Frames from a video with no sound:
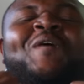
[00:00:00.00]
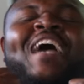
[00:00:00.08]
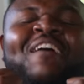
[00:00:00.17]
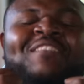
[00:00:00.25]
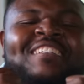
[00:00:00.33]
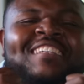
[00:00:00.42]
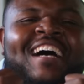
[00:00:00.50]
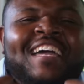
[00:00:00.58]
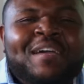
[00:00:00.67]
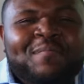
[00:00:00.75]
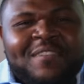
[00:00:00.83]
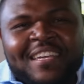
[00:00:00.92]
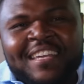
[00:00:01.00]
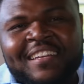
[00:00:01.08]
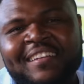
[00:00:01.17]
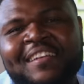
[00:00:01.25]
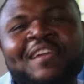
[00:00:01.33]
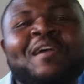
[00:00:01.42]
We have to die empty.
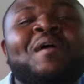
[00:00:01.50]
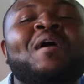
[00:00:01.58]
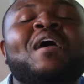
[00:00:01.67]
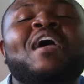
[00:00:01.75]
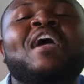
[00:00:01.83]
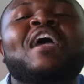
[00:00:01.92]
Mm-hmm.